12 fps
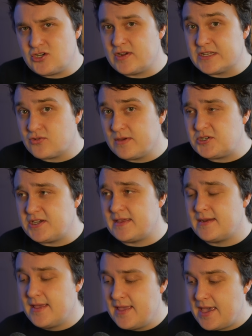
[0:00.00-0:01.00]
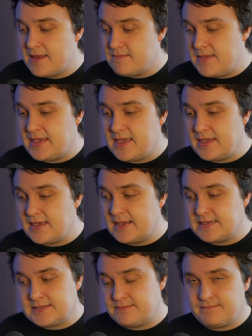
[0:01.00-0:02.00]
a transcription and making it
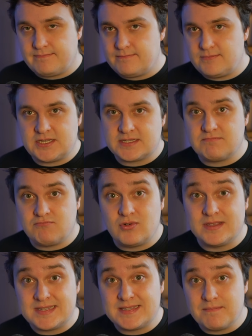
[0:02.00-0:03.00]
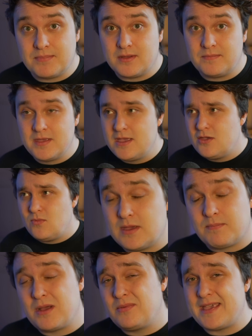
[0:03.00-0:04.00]
just really simple. We
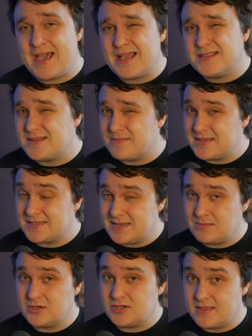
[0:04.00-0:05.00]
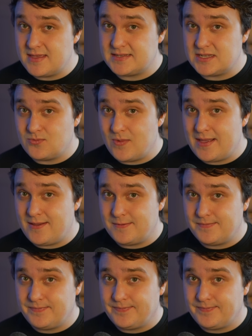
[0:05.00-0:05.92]
could probably add something similar to this as well. I